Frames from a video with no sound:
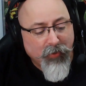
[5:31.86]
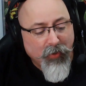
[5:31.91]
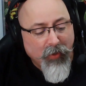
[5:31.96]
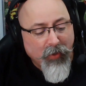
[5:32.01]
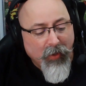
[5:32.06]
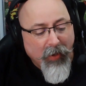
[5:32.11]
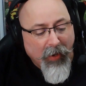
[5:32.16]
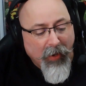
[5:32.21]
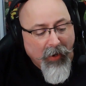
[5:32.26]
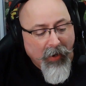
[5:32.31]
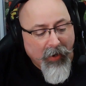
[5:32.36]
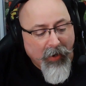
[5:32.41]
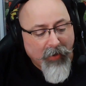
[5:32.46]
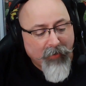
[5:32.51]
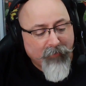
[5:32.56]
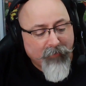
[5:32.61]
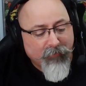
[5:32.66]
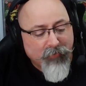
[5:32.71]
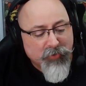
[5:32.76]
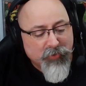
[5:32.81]
and
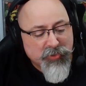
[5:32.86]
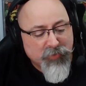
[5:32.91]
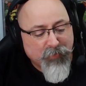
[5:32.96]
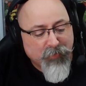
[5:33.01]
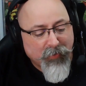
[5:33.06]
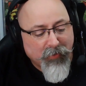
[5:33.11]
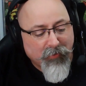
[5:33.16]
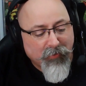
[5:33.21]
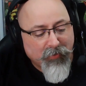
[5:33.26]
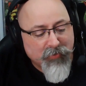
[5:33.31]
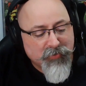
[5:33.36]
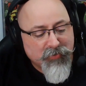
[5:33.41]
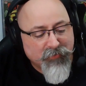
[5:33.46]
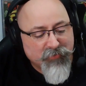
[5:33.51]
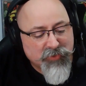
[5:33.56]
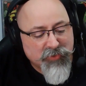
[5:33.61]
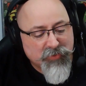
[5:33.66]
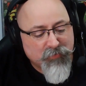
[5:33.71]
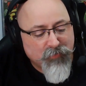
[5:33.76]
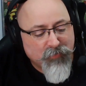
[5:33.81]
first appearance of
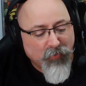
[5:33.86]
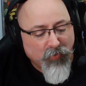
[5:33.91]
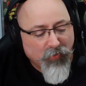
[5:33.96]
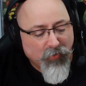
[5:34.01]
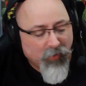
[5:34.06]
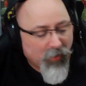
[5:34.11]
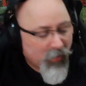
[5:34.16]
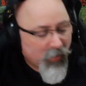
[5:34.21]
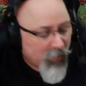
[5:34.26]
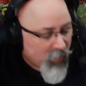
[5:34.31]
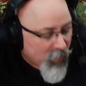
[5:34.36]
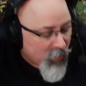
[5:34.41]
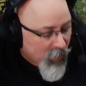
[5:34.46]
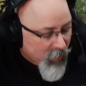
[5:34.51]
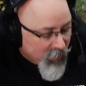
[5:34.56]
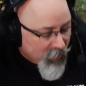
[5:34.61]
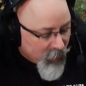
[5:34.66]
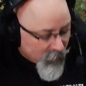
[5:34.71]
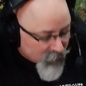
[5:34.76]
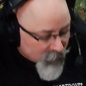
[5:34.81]
Spore.
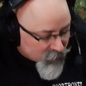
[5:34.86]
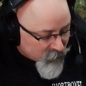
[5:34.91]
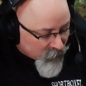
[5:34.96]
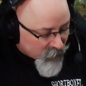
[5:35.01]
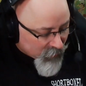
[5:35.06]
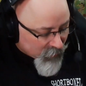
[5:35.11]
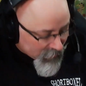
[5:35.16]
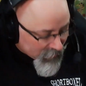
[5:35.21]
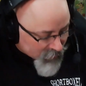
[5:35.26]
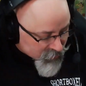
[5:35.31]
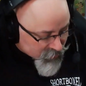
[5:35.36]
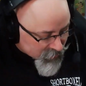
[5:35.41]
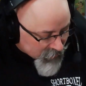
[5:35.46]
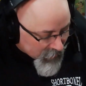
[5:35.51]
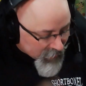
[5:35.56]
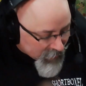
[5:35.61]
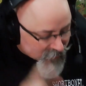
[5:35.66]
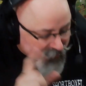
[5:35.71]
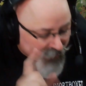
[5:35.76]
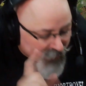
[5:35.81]
You know what's funny? Actually,
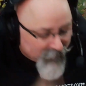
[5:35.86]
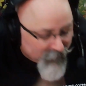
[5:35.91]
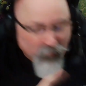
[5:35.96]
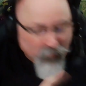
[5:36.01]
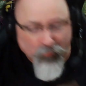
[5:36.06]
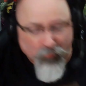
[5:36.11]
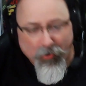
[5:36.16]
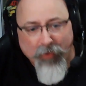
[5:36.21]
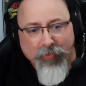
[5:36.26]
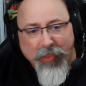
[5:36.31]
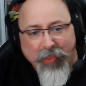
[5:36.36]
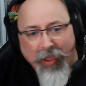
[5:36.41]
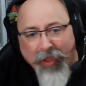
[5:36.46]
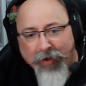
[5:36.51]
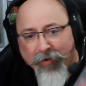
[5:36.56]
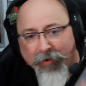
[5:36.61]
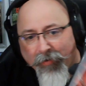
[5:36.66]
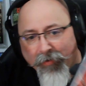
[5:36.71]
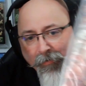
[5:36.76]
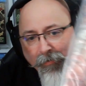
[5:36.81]
as I've read that,
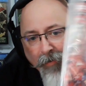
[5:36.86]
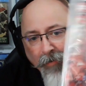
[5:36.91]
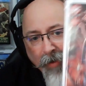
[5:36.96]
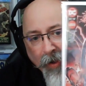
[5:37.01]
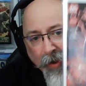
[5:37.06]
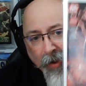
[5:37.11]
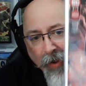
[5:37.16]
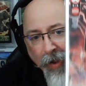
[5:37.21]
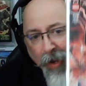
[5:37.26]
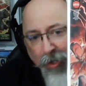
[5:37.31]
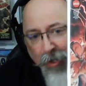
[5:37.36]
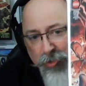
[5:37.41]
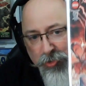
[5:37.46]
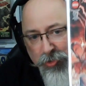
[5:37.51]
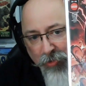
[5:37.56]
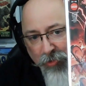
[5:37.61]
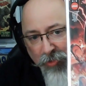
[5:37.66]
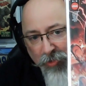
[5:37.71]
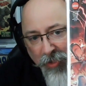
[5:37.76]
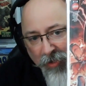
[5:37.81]
I actually
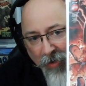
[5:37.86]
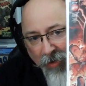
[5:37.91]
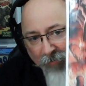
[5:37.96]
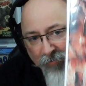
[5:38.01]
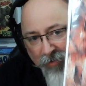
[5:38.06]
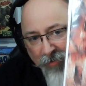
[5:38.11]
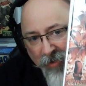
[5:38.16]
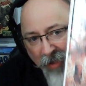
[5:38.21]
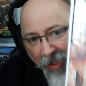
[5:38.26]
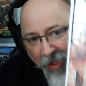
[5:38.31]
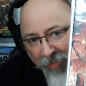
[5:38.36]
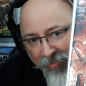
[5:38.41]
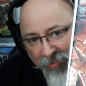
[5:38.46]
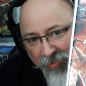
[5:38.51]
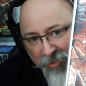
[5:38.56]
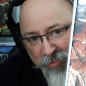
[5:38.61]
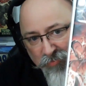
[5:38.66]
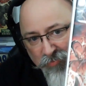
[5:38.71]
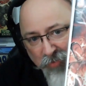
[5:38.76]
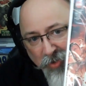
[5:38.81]
think I've gotten this
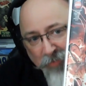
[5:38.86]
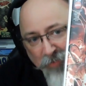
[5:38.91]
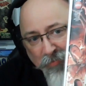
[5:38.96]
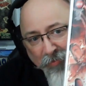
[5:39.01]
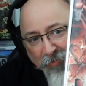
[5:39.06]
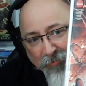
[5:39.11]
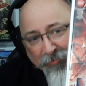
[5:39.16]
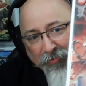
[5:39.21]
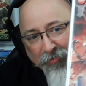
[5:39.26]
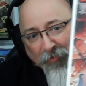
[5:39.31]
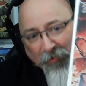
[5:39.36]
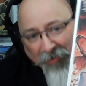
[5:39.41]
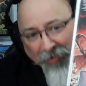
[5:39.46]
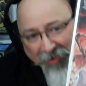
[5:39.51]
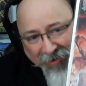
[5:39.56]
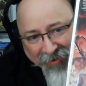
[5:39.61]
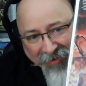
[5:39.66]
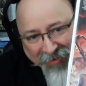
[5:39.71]
book before.